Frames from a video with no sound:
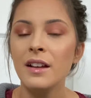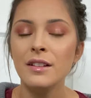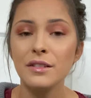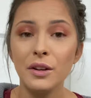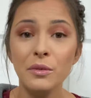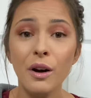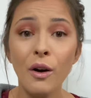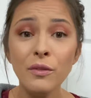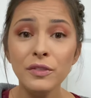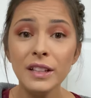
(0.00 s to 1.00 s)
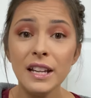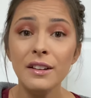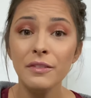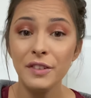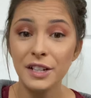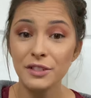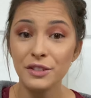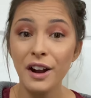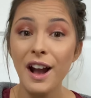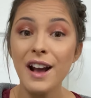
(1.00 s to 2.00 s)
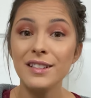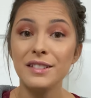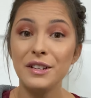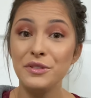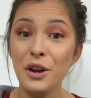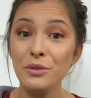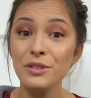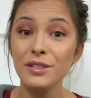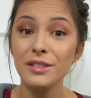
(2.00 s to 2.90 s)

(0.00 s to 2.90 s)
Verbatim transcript: So hopefully, fingers crossed, no